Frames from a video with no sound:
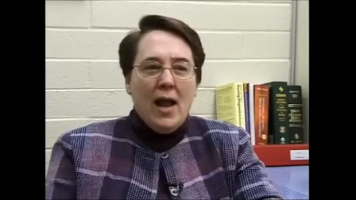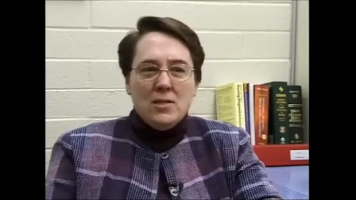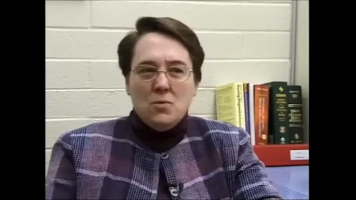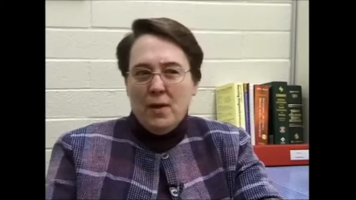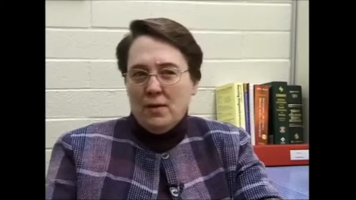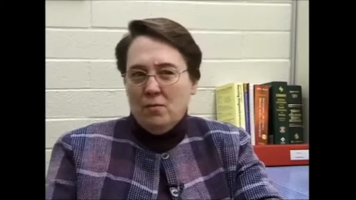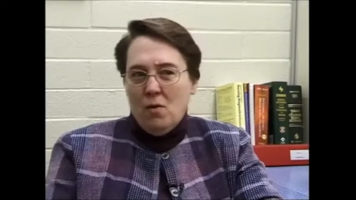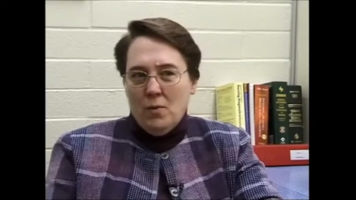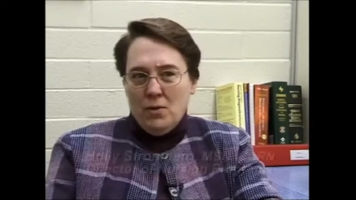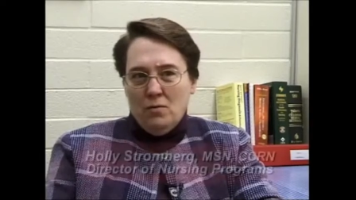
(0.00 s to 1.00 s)
aspect of
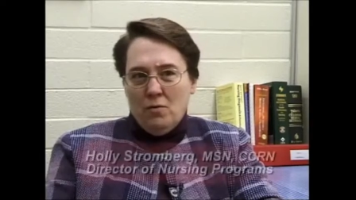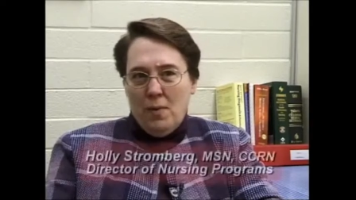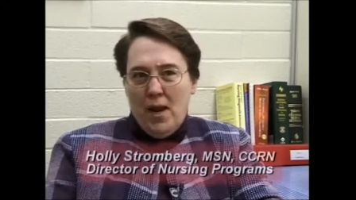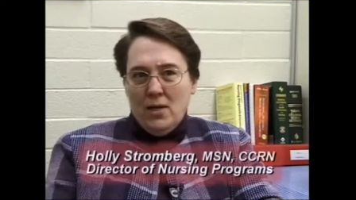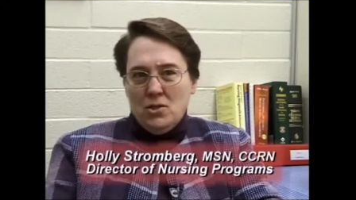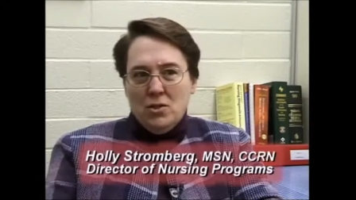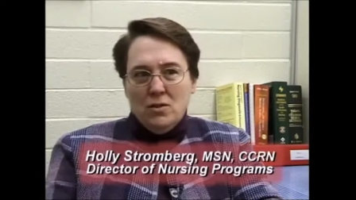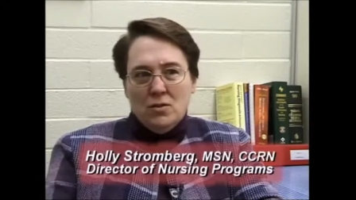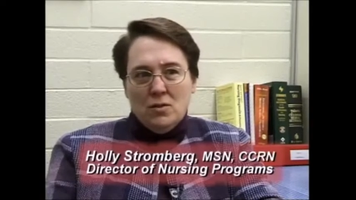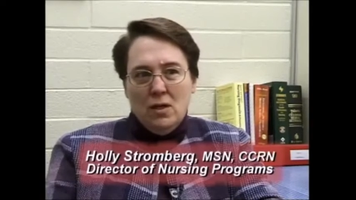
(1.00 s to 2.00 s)
what we do for
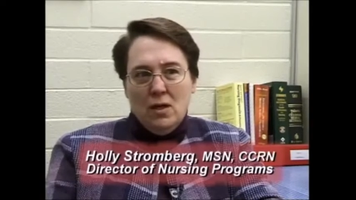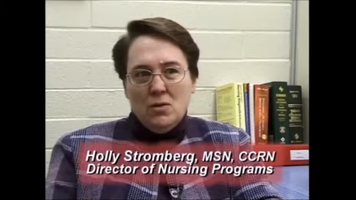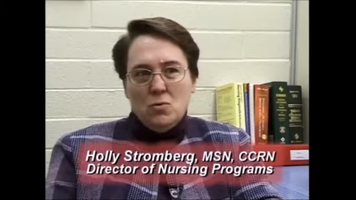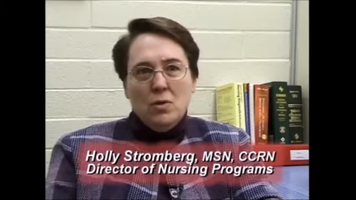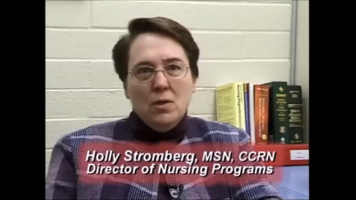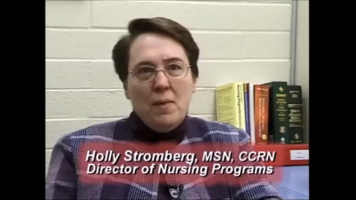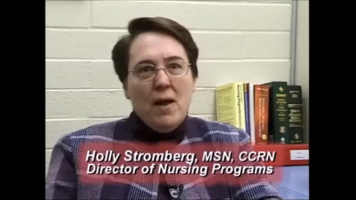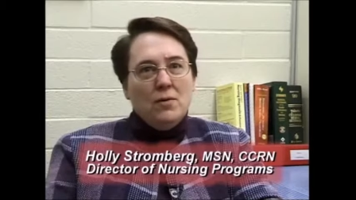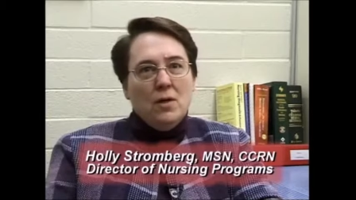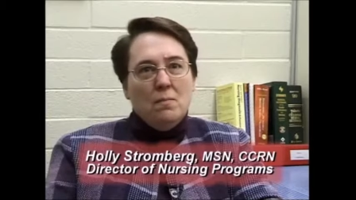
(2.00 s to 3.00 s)
patients is really
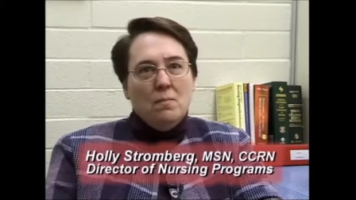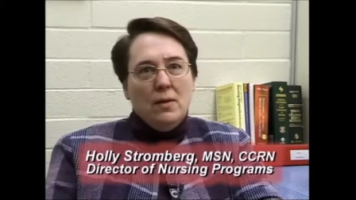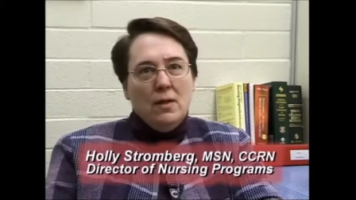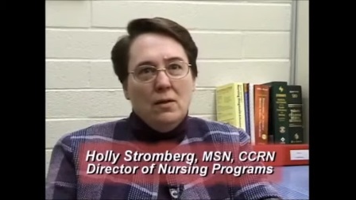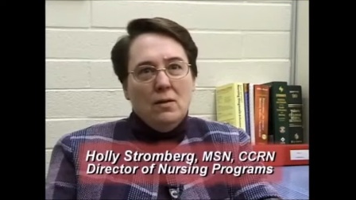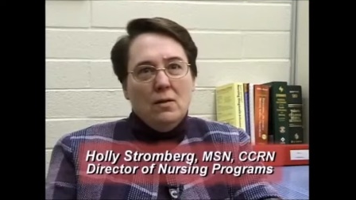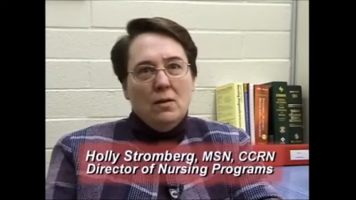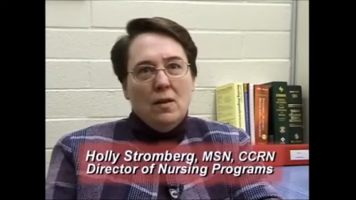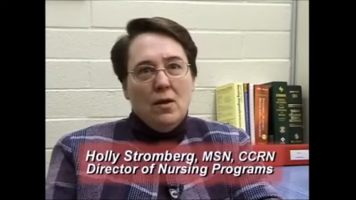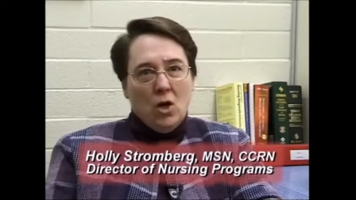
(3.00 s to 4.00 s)
bound up in
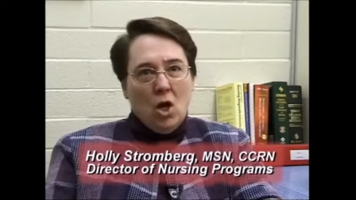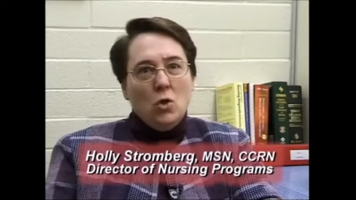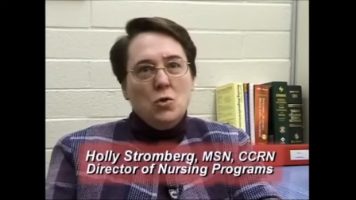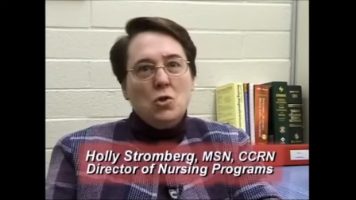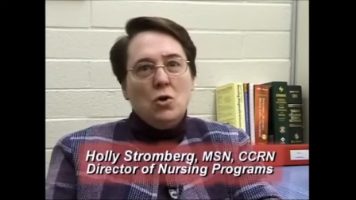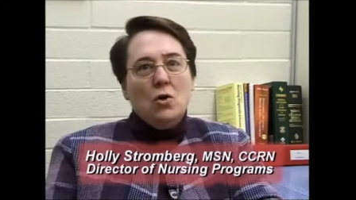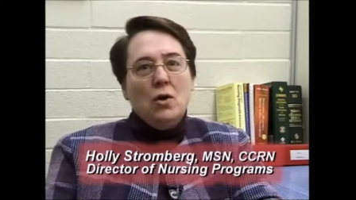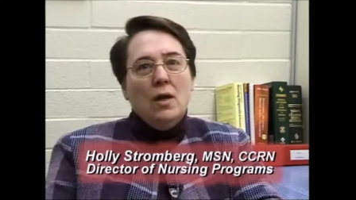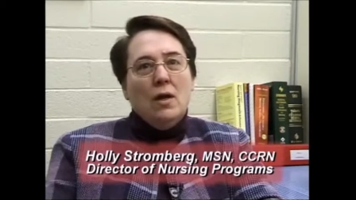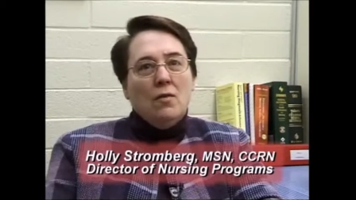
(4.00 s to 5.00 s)
their culture,
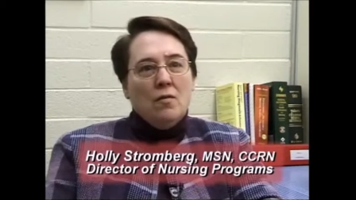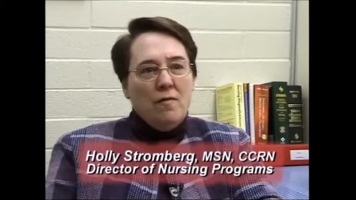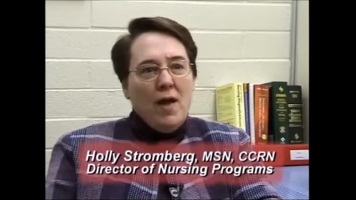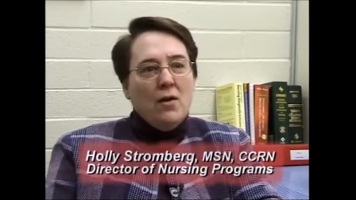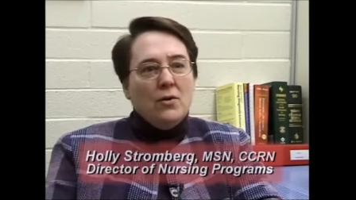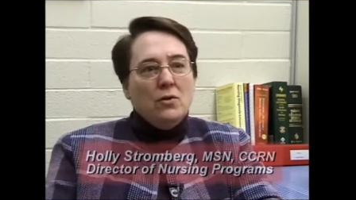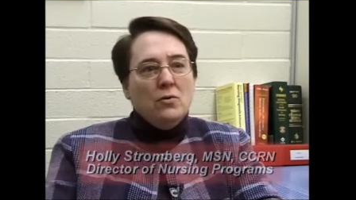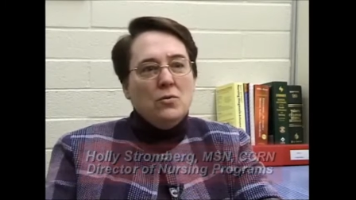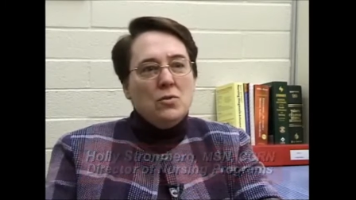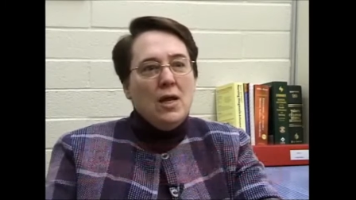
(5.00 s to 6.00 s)
their
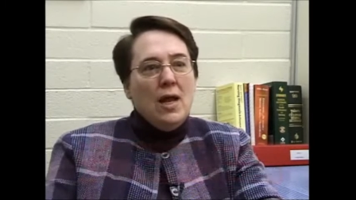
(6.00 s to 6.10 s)
values,